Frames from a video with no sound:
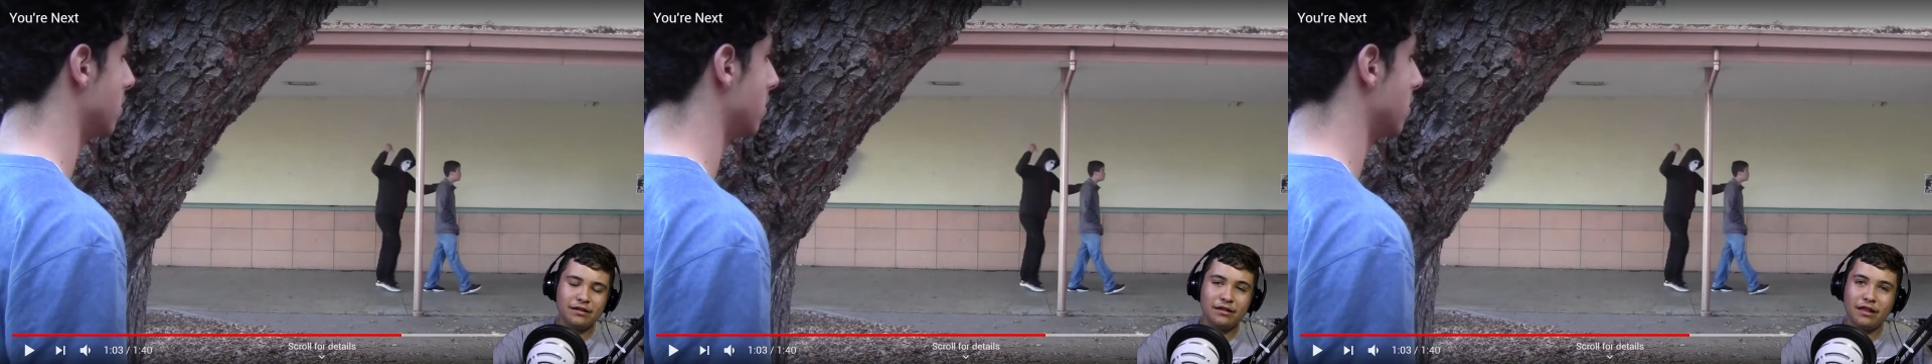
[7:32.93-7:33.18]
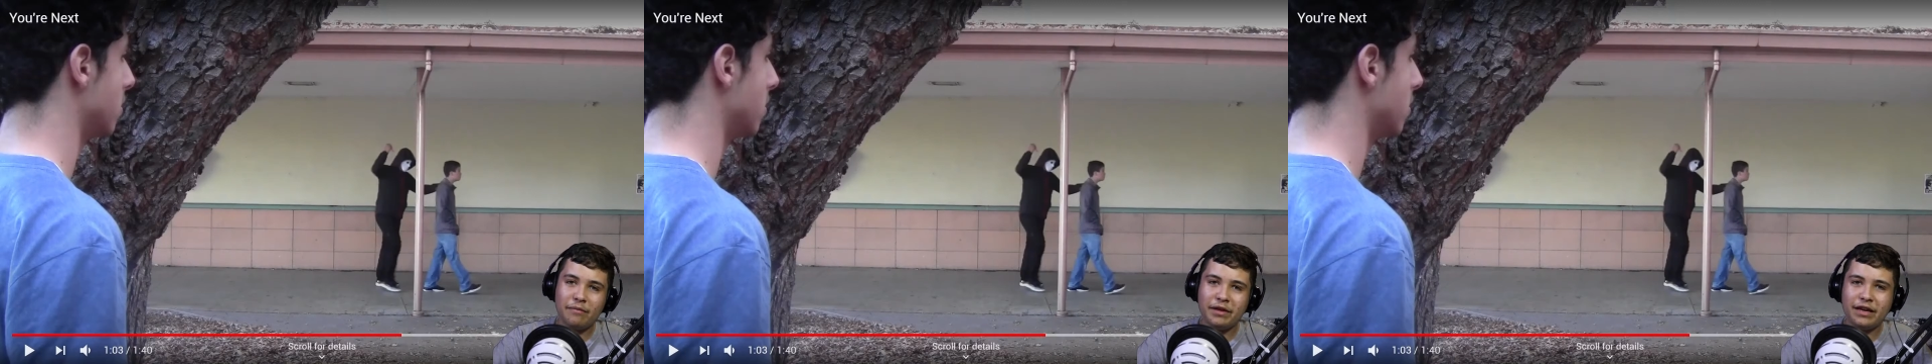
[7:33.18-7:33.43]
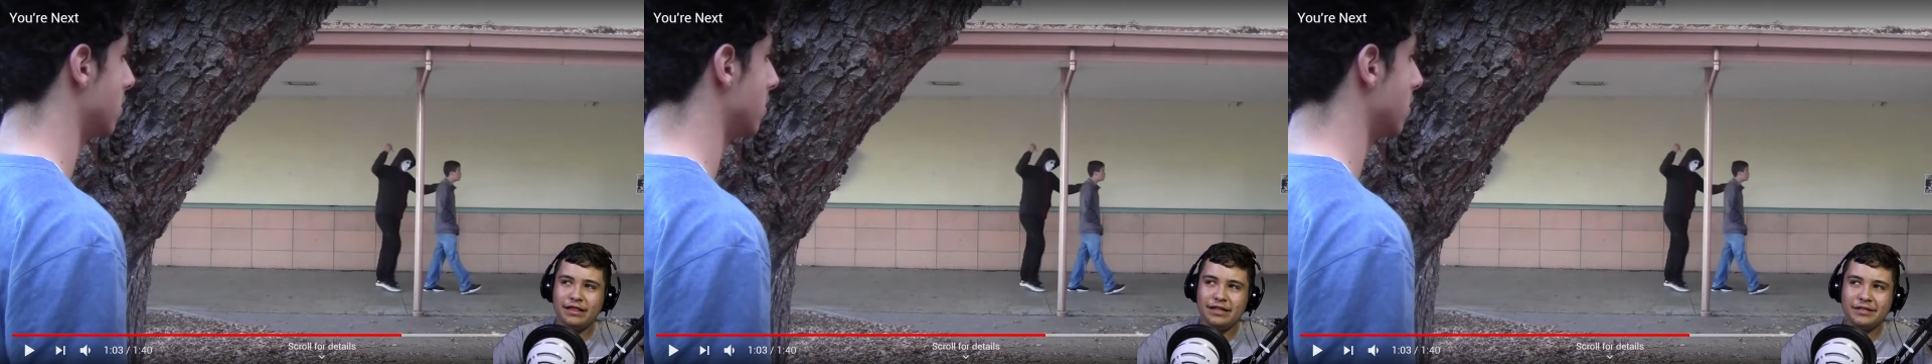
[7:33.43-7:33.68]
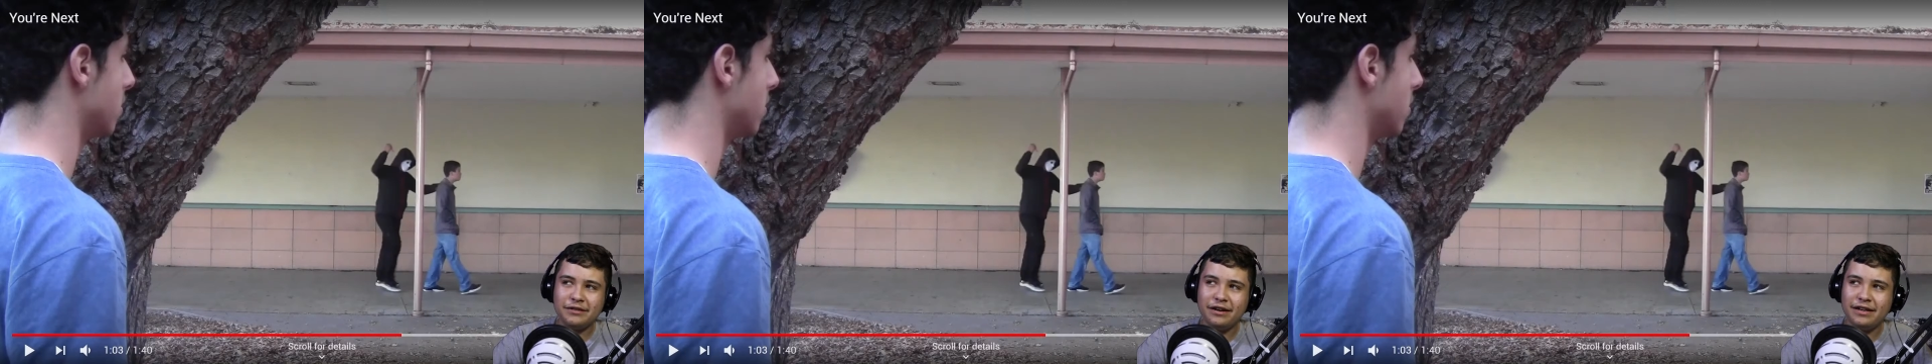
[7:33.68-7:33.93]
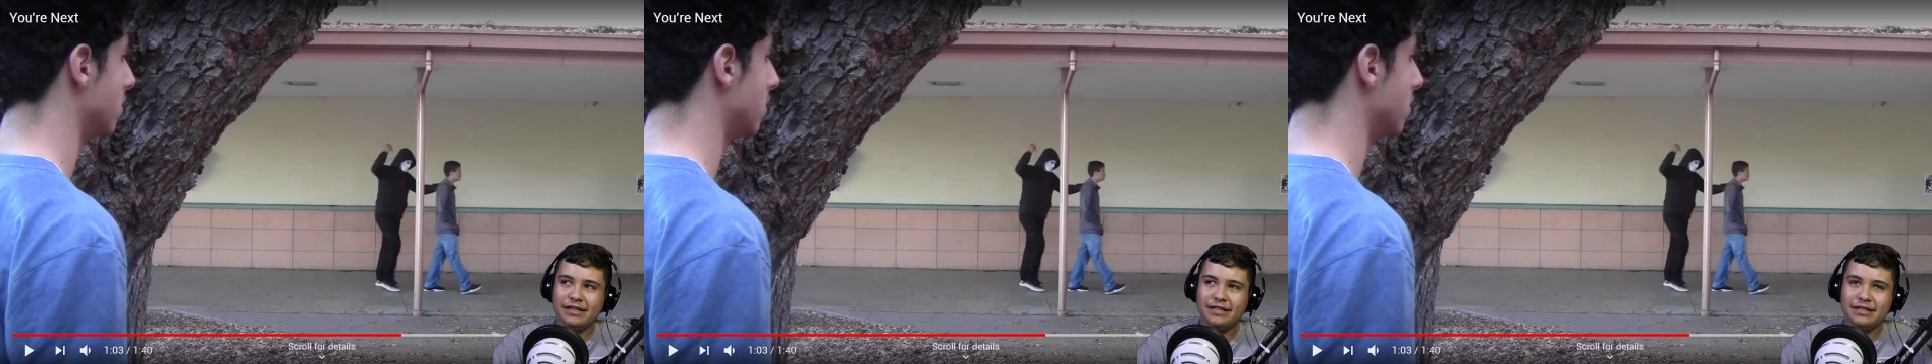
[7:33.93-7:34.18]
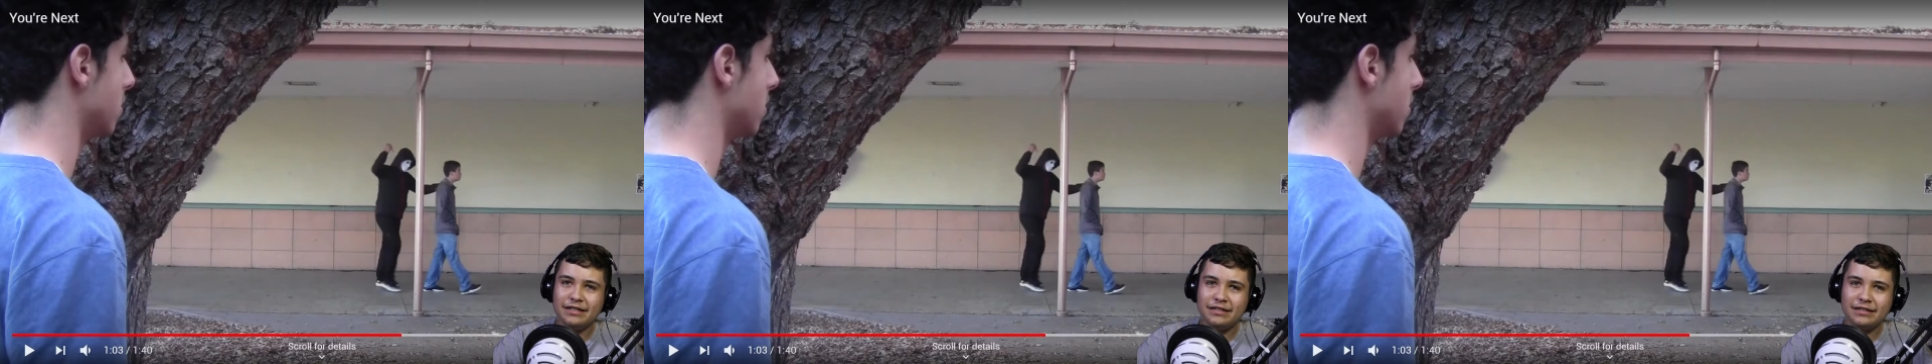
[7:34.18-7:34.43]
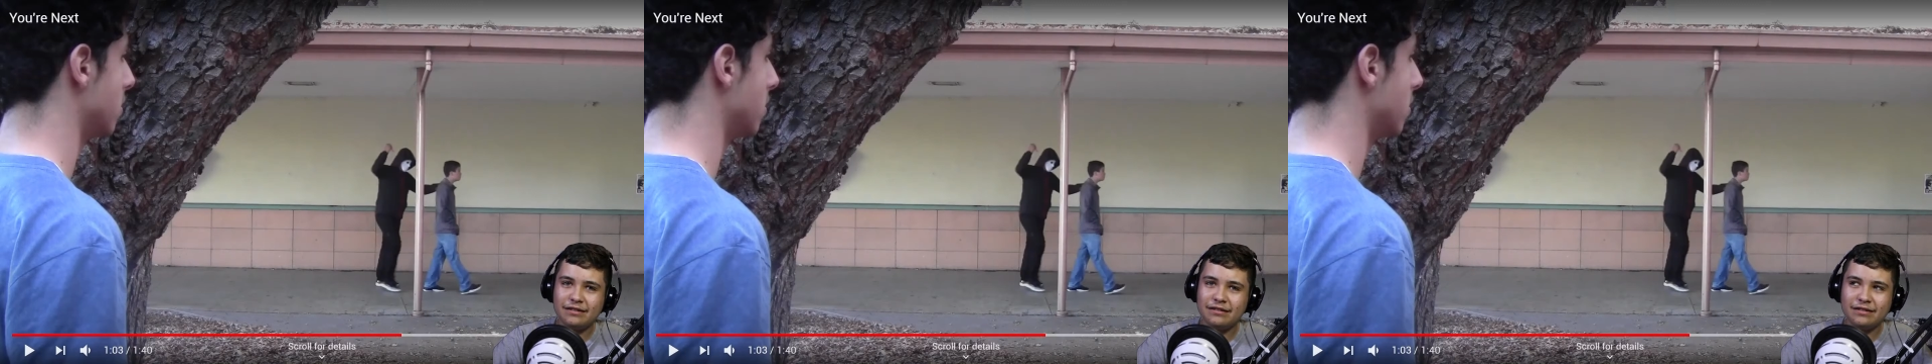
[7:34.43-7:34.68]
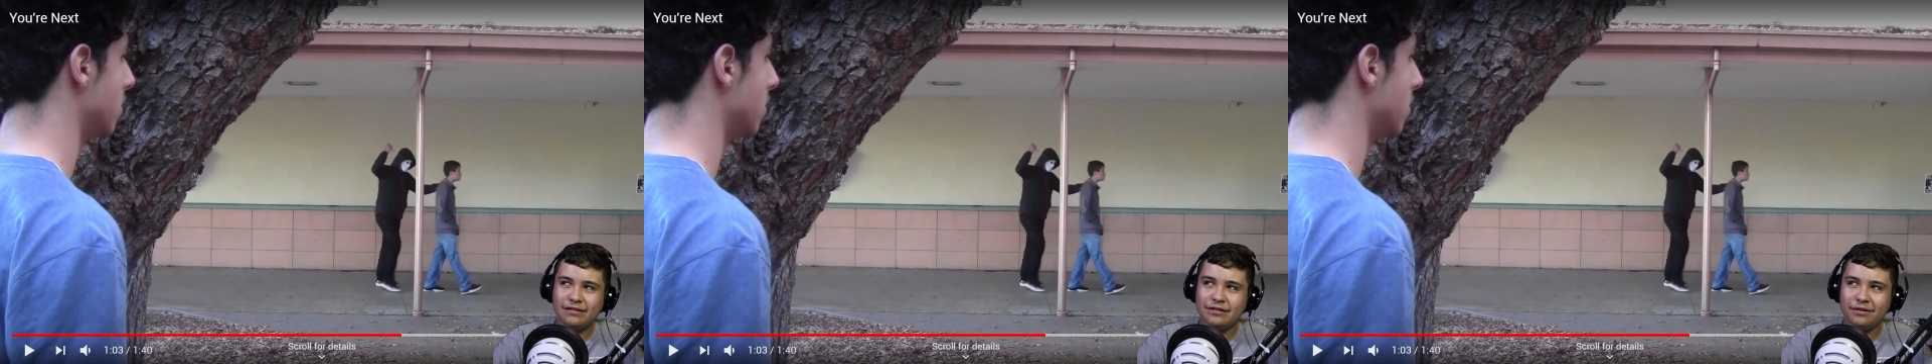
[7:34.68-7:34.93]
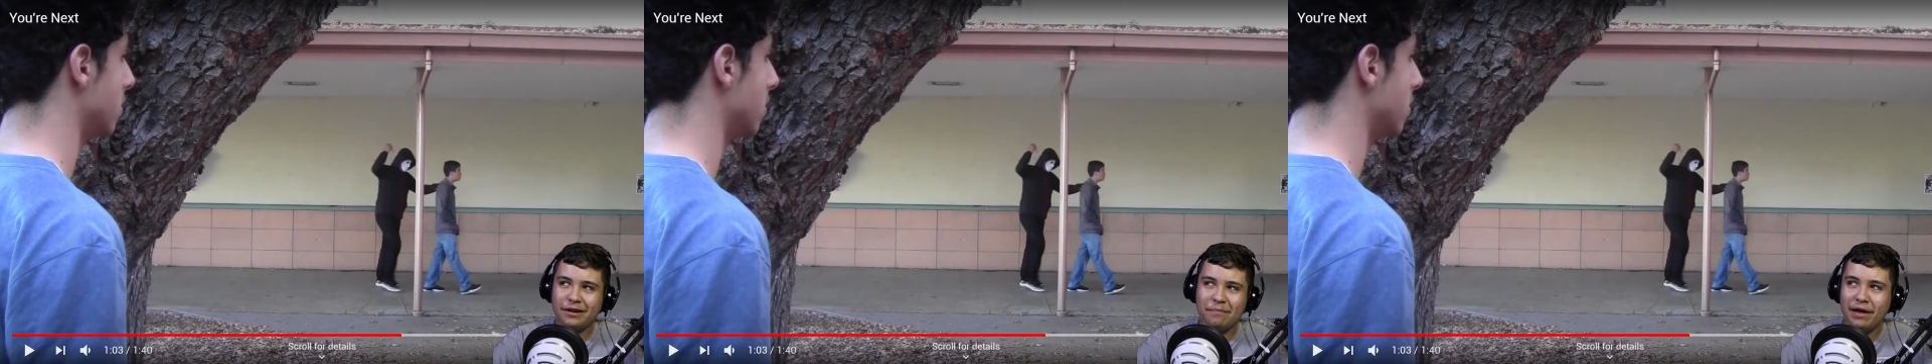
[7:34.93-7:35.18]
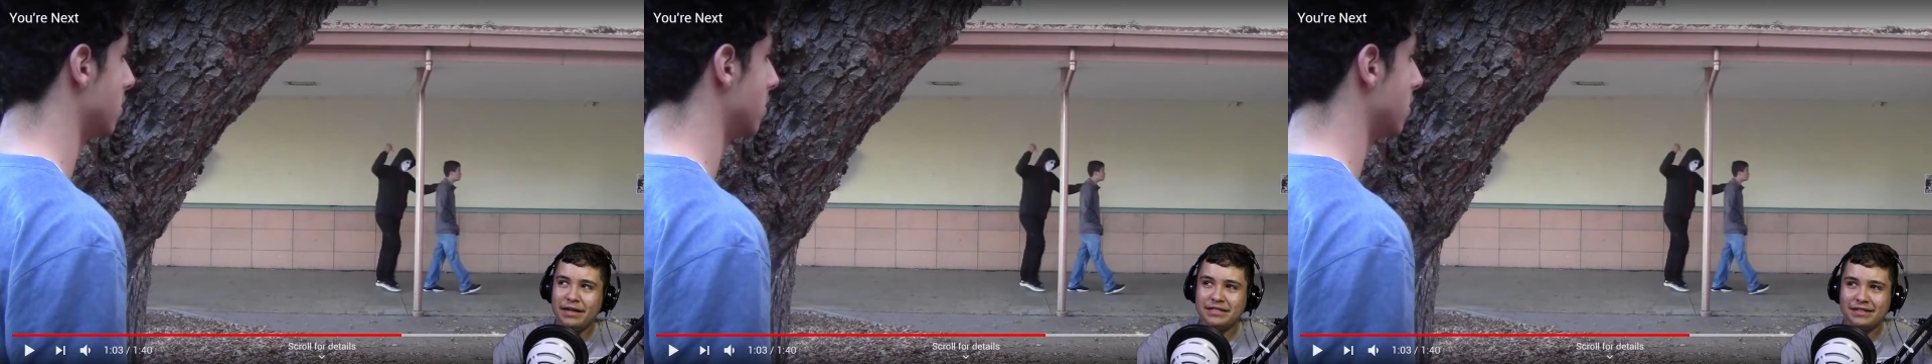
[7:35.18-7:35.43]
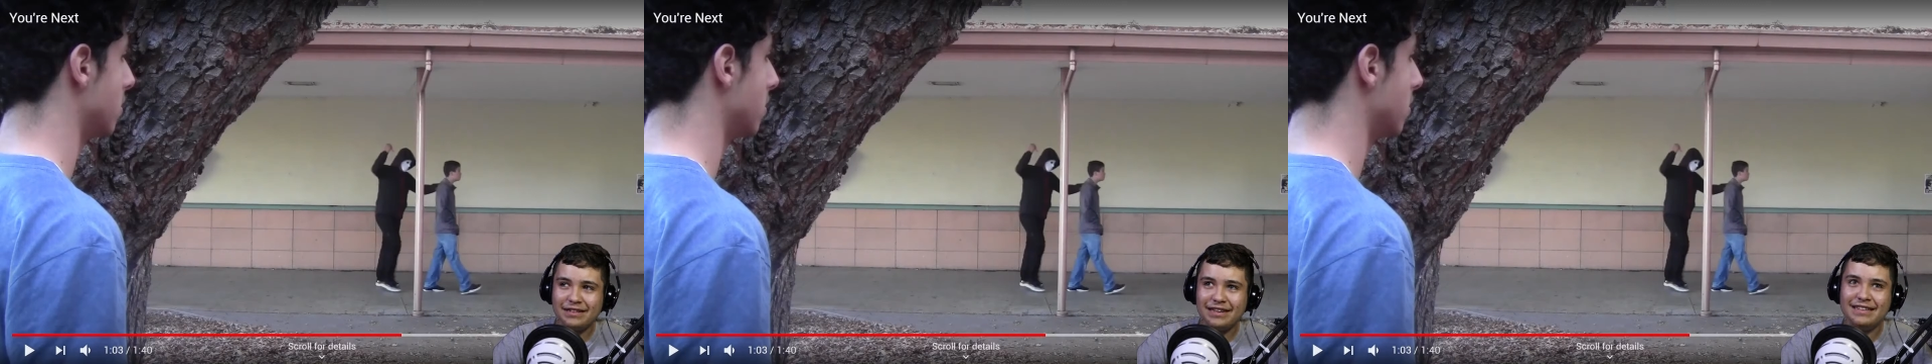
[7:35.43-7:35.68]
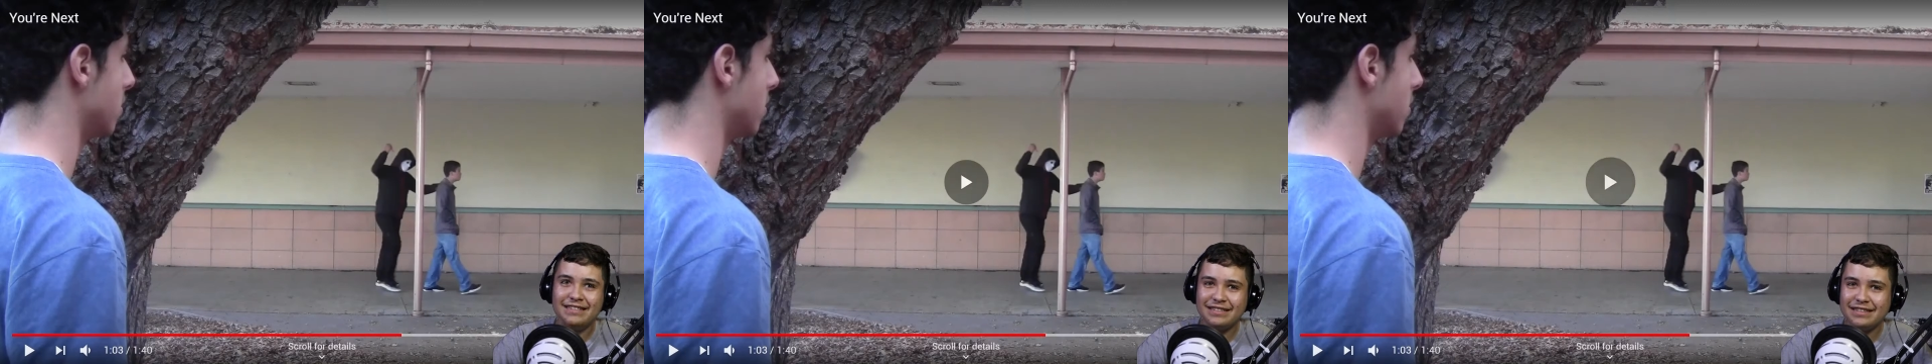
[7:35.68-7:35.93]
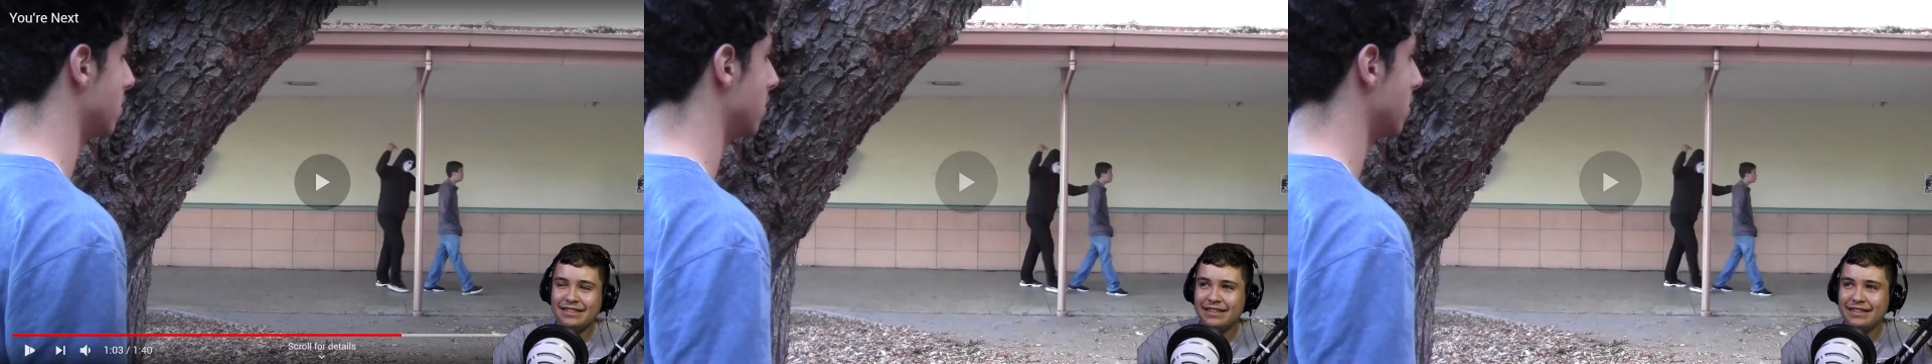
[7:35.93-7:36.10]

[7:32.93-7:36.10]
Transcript: let me get these credits so I can pass the class.